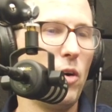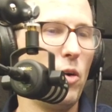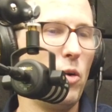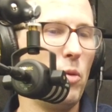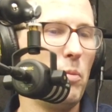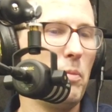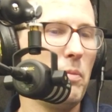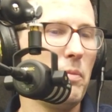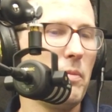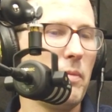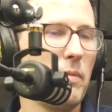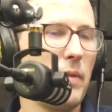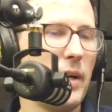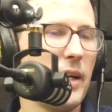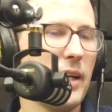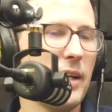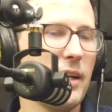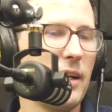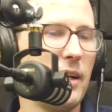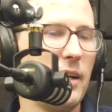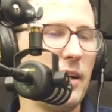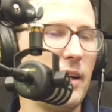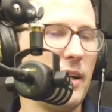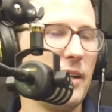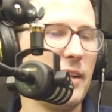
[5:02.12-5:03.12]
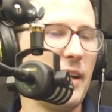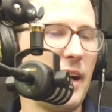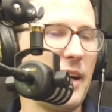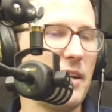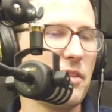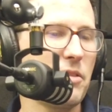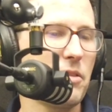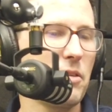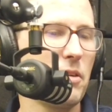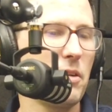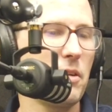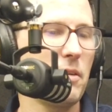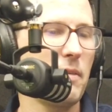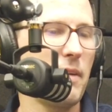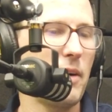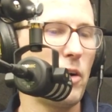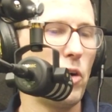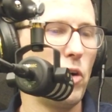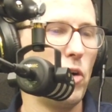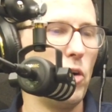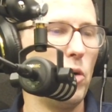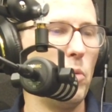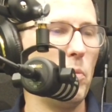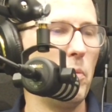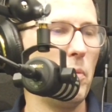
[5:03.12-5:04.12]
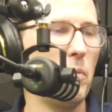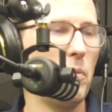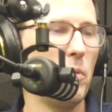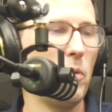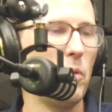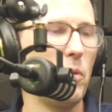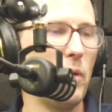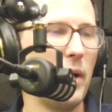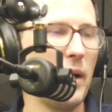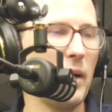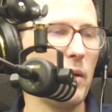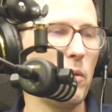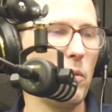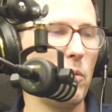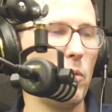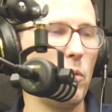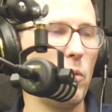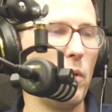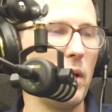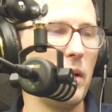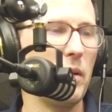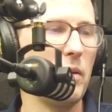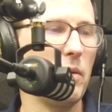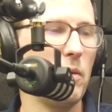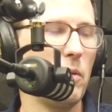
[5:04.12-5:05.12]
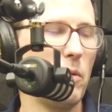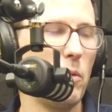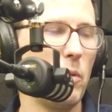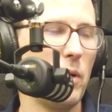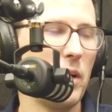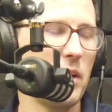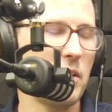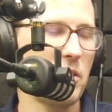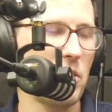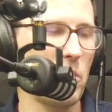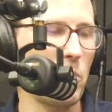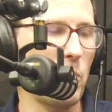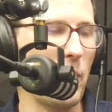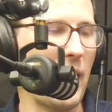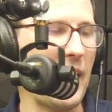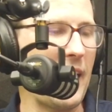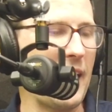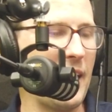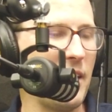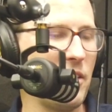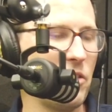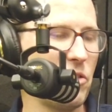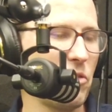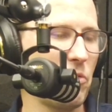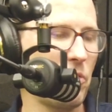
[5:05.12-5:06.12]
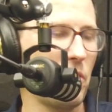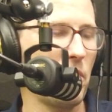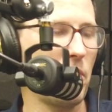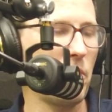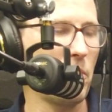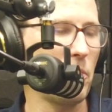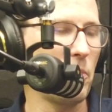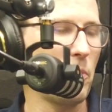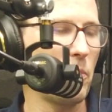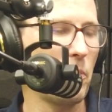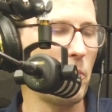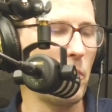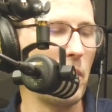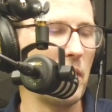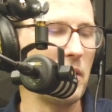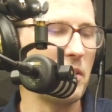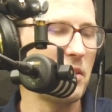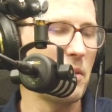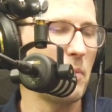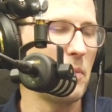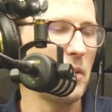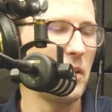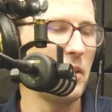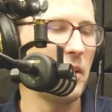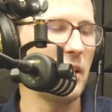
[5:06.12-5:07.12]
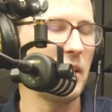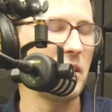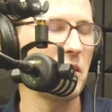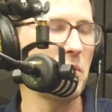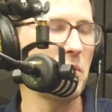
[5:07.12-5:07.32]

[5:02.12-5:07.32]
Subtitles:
home, like a nicer home. Like what is a range for what someone could